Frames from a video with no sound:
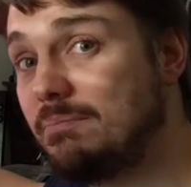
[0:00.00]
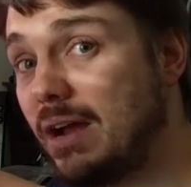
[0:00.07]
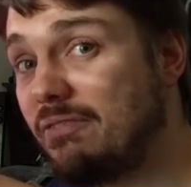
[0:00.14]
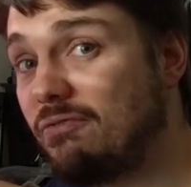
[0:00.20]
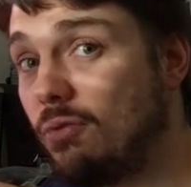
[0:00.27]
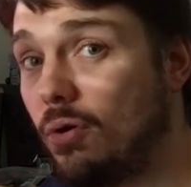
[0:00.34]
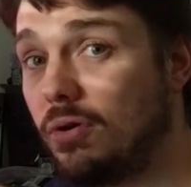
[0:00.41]
by
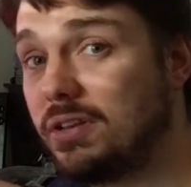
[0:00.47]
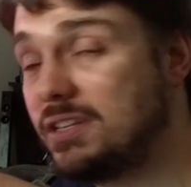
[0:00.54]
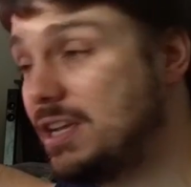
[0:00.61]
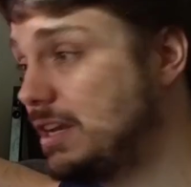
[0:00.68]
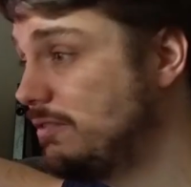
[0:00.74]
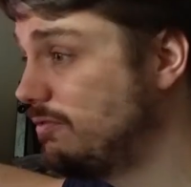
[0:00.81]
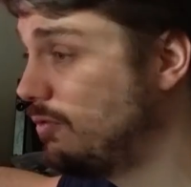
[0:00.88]

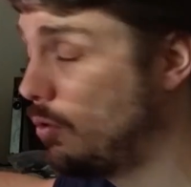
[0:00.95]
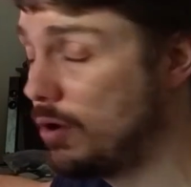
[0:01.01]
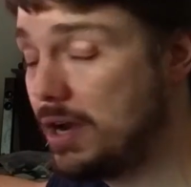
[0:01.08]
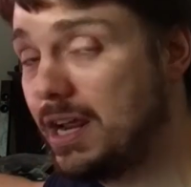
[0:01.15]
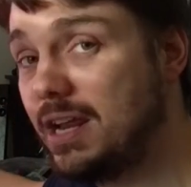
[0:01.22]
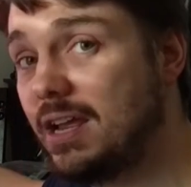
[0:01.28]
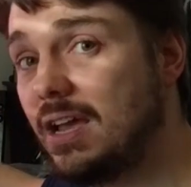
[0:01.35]

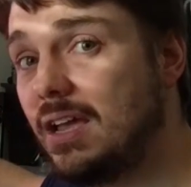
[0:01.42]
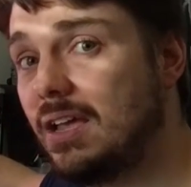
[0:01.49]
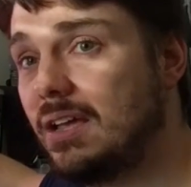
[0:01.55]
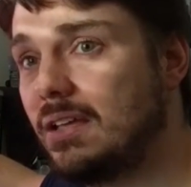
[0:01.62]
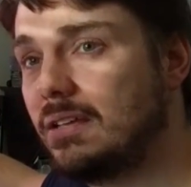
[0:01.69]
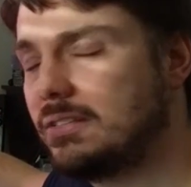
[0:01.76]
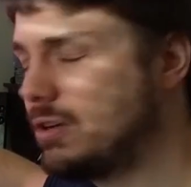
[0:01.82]
1440,
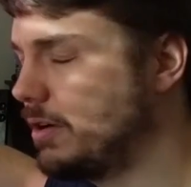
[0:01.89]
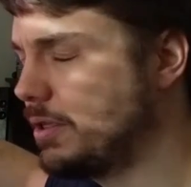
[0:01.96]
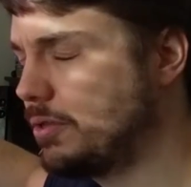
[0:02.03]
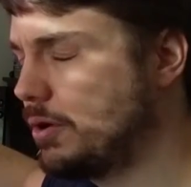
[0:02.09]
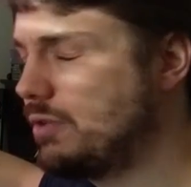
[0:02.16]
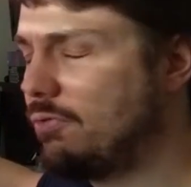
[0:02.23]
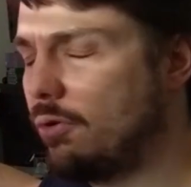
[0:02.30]

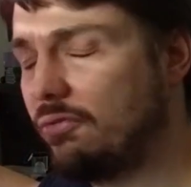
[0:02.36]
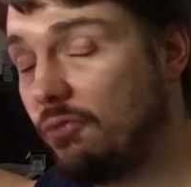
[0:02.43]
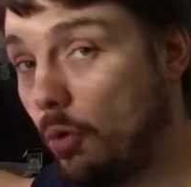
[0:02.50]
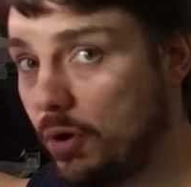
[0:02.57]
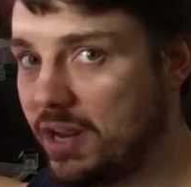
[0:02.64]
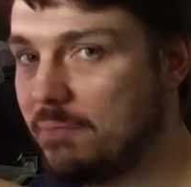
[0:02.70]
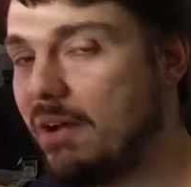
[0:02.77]

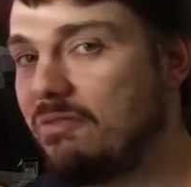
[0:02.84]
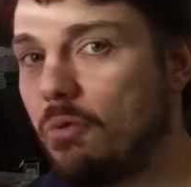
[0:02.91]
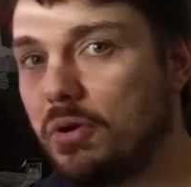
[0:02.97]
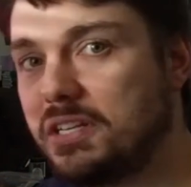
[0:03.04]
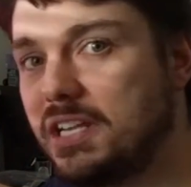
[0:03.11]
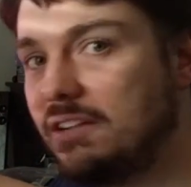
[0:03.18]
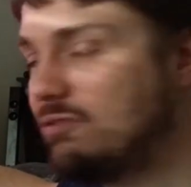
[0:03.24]
3440 by
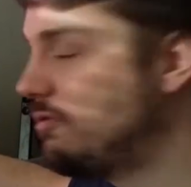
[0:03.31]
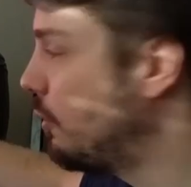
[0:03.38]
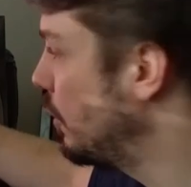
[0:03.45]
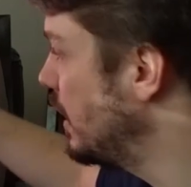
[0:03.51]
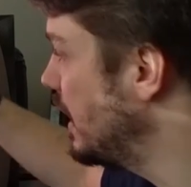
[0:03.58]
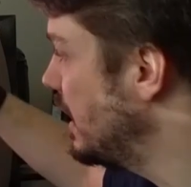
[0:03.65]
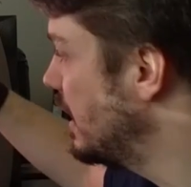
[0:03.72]

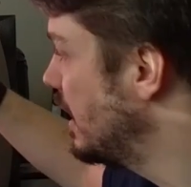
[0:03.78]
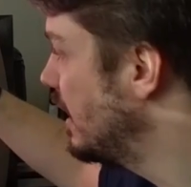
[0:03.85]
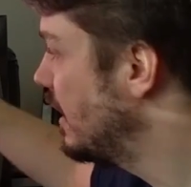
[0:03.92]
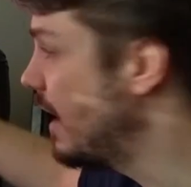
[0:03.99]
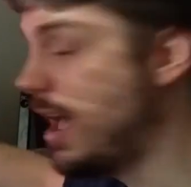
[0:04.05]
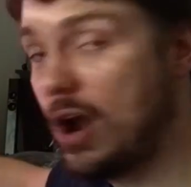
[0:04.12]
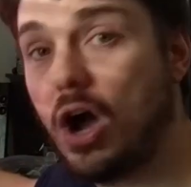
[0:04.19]
1440
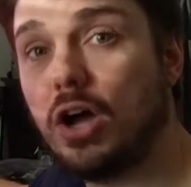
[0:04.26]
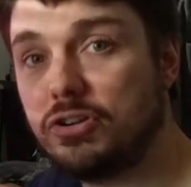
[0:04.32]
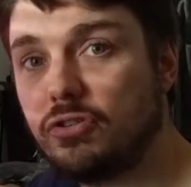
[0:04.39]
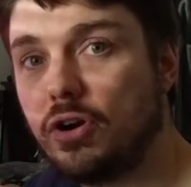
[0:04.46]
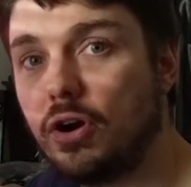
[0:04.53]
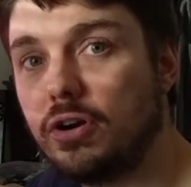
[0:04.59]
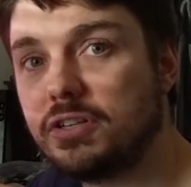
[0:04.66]
at
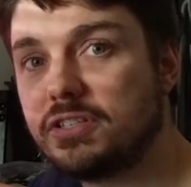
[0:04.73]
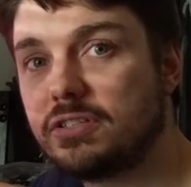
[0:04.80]
100 hertz.